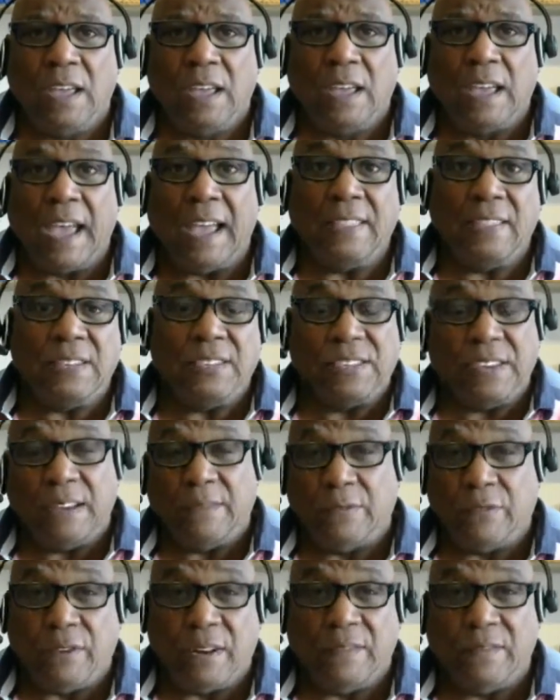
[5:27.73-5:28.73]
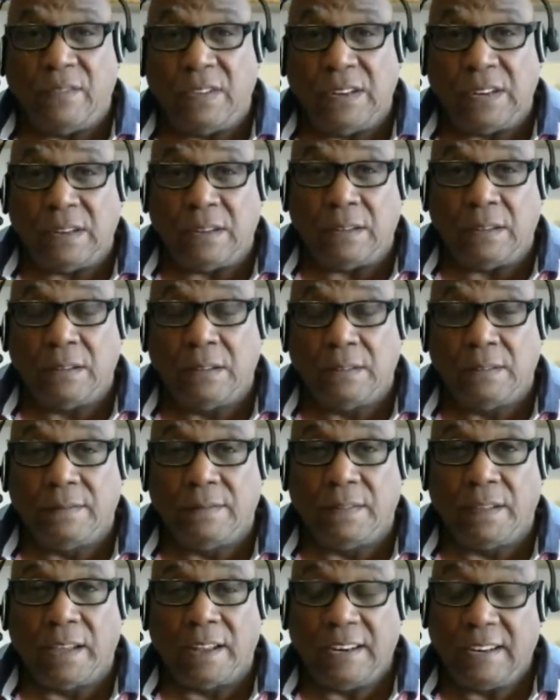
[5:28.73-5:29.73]
and the same for NVIDIA,
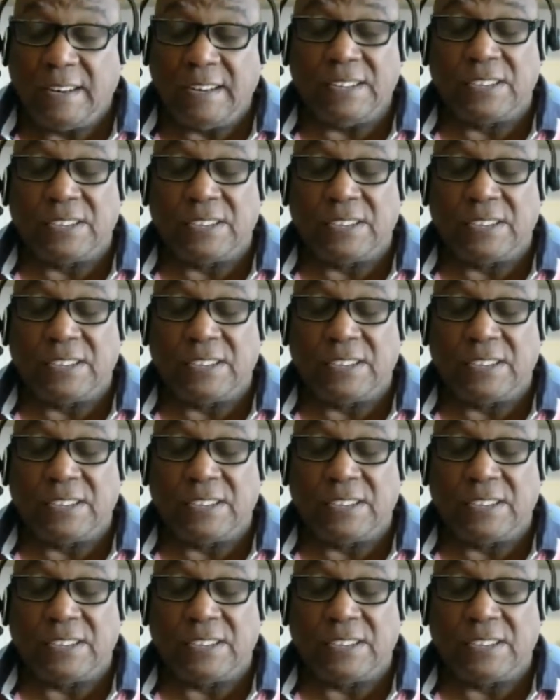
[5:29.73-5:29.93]
and it